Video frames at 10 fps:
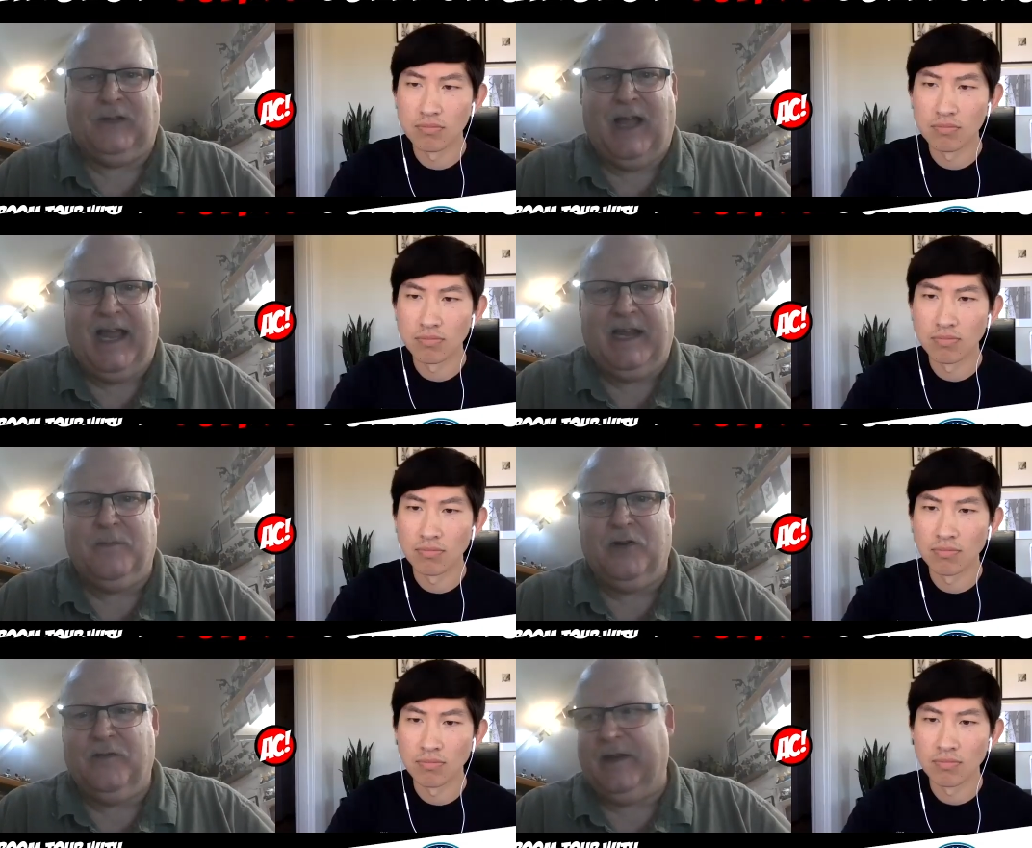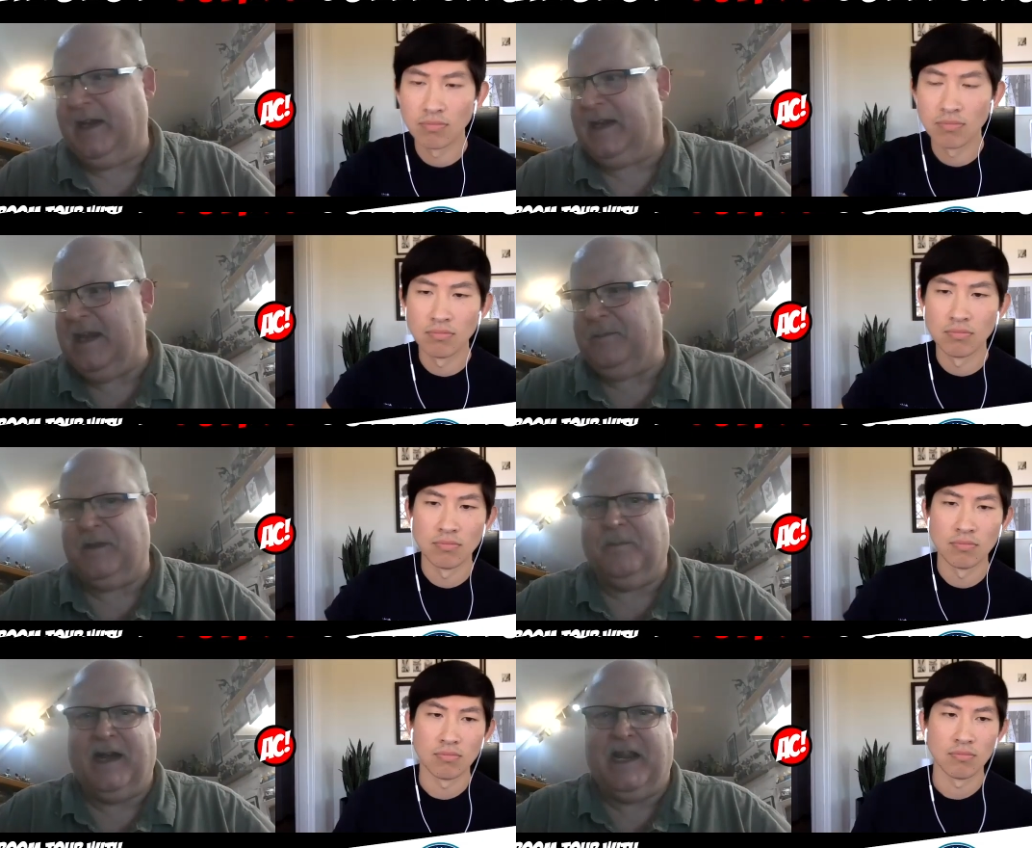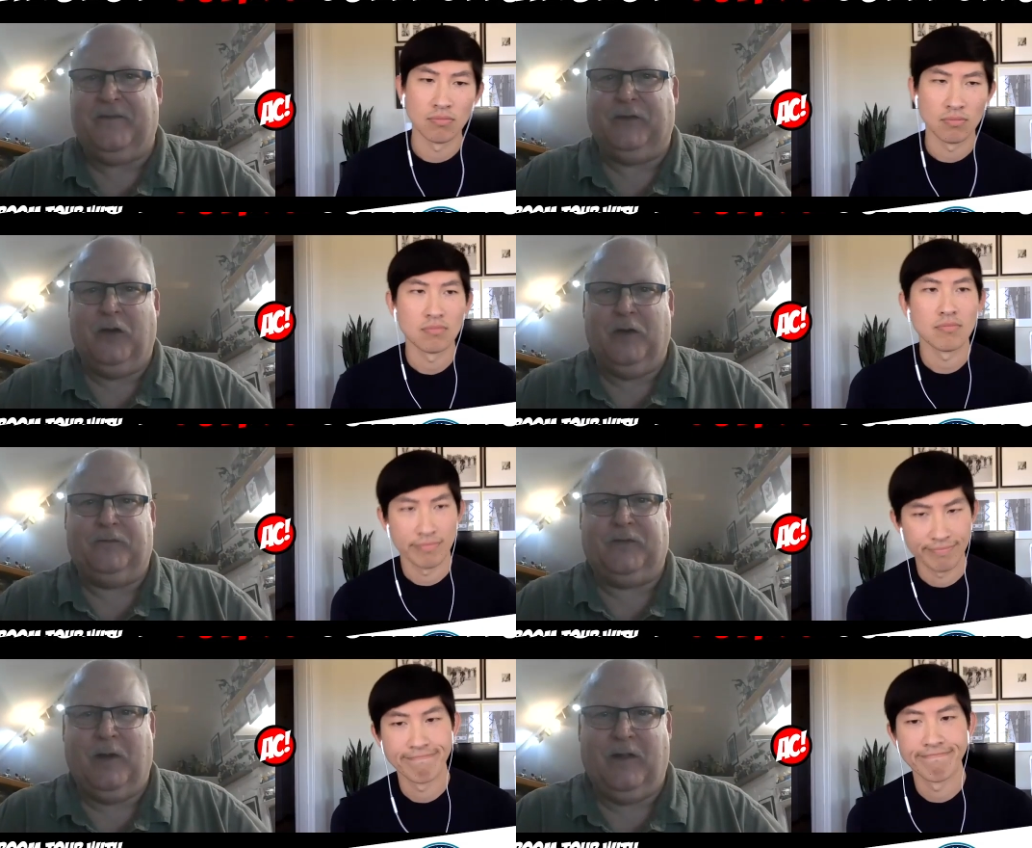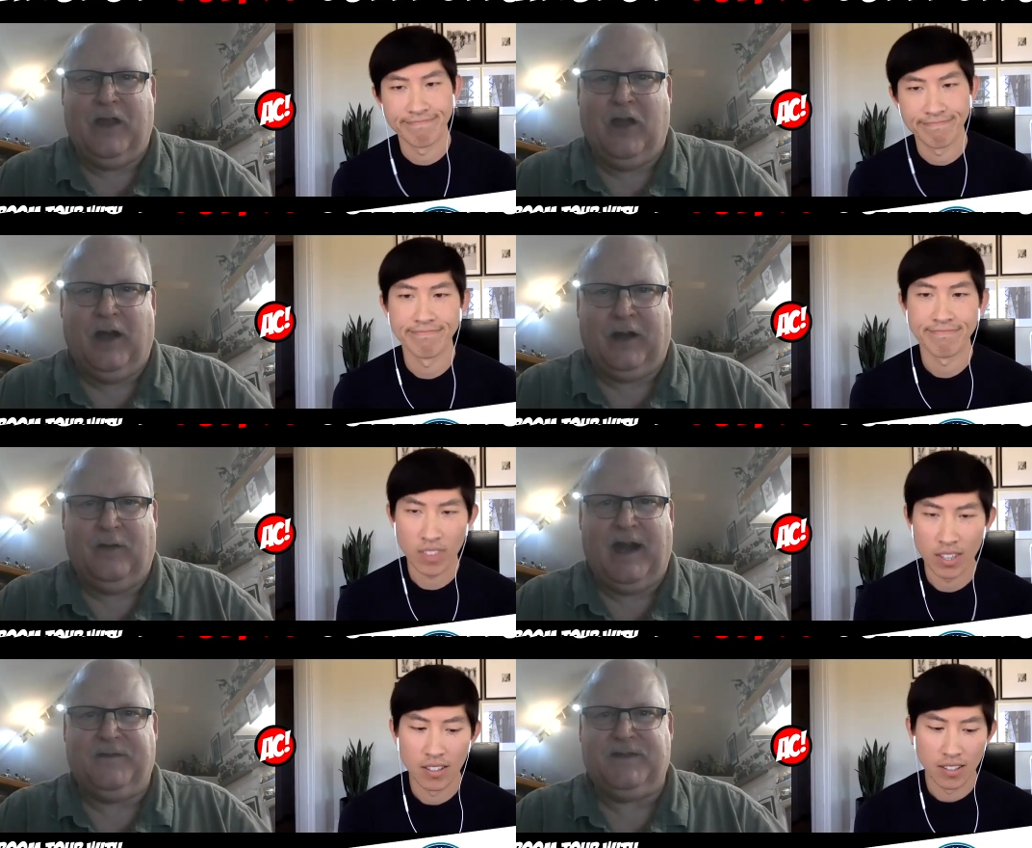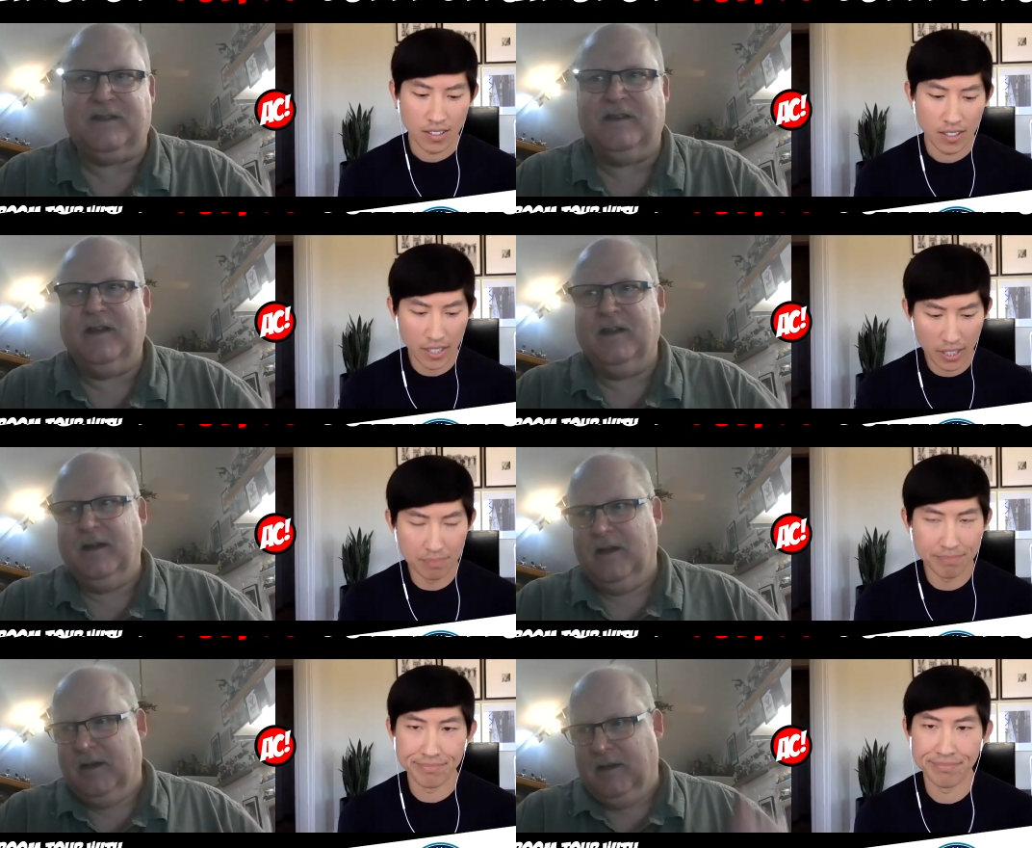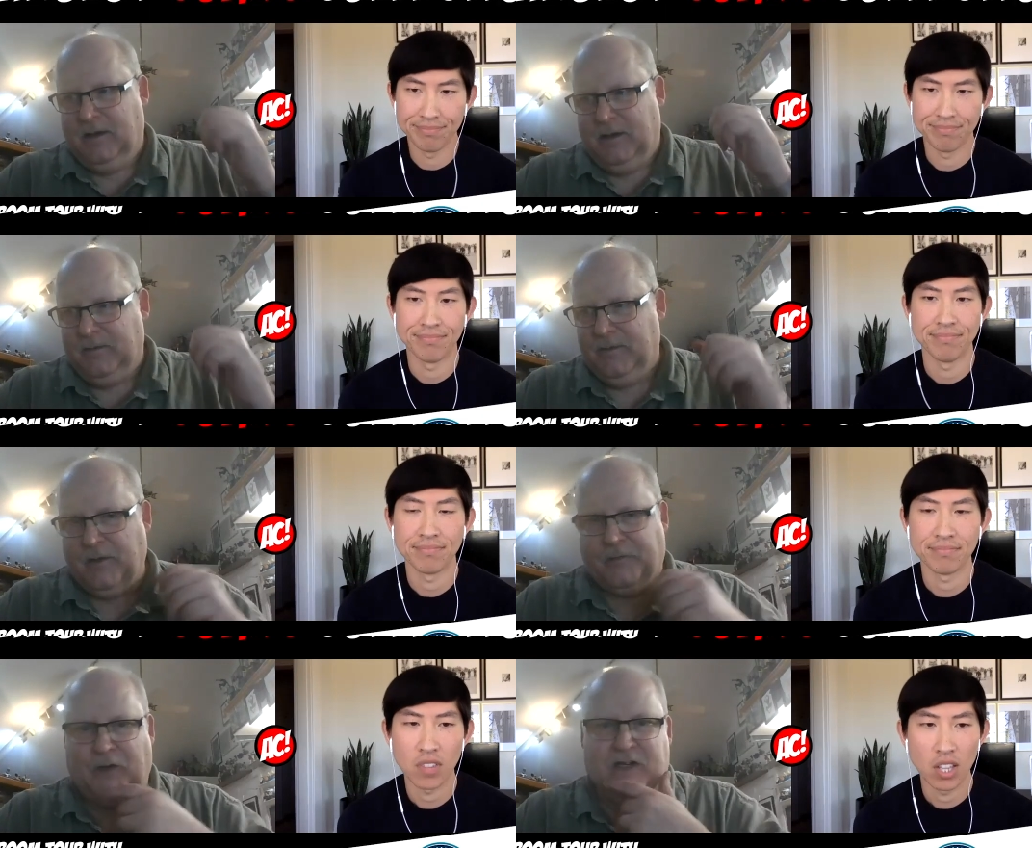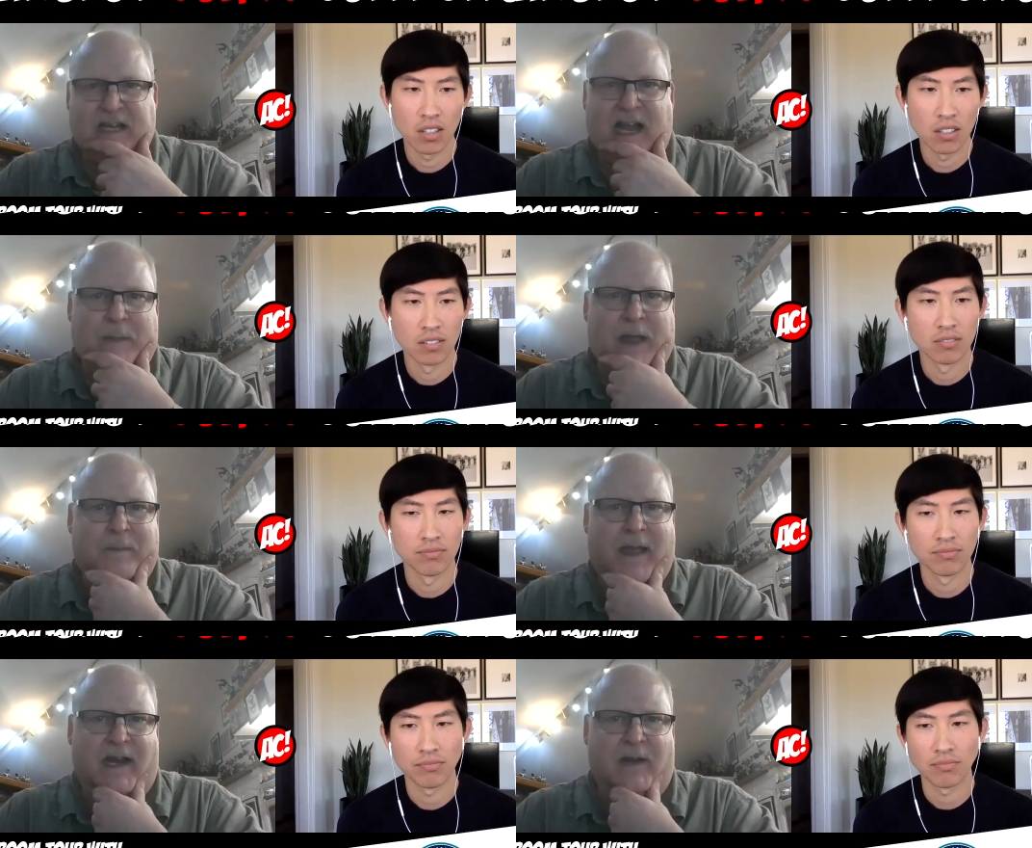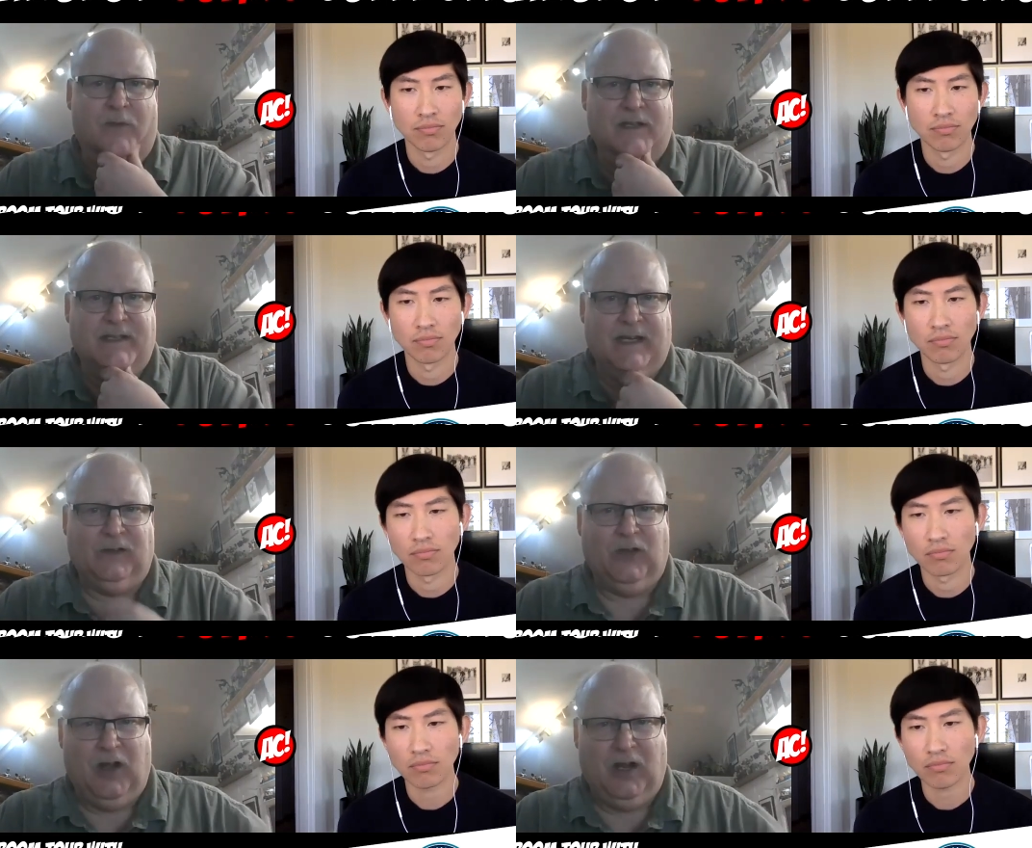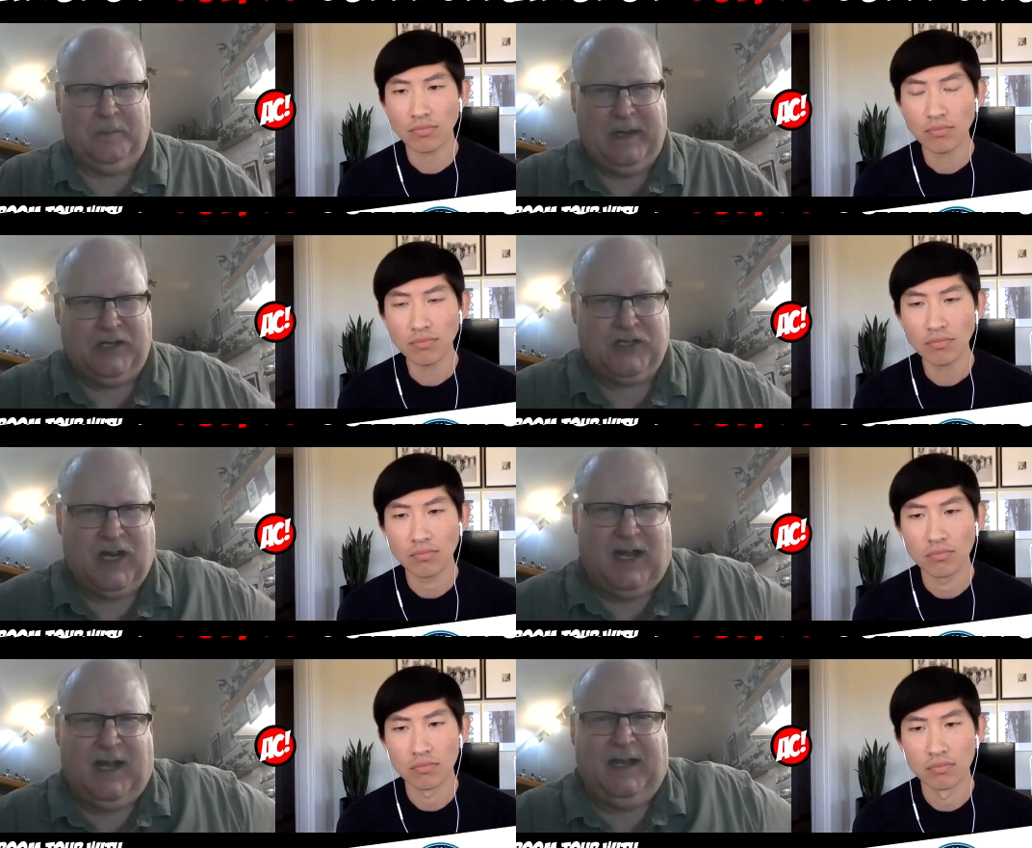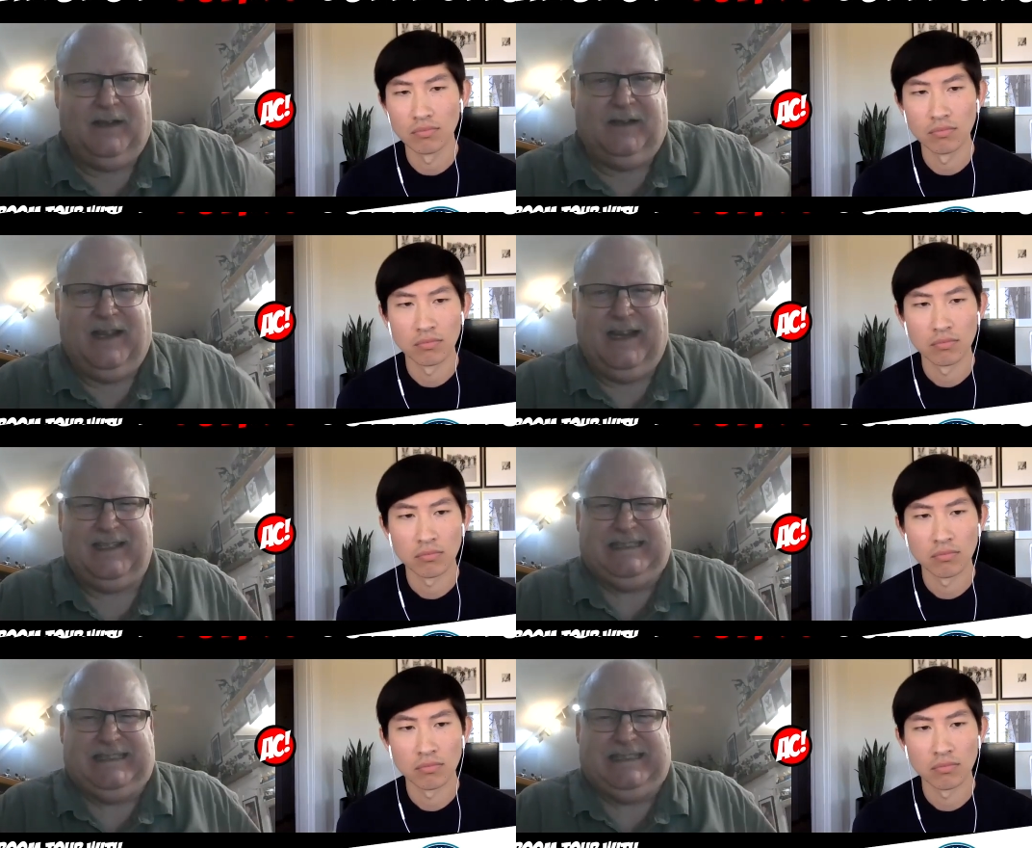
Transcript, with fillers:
Speaker 1: line moving and keep the money flowing from all the autographs. Yep. The first time I met him was at a Long Beach con, like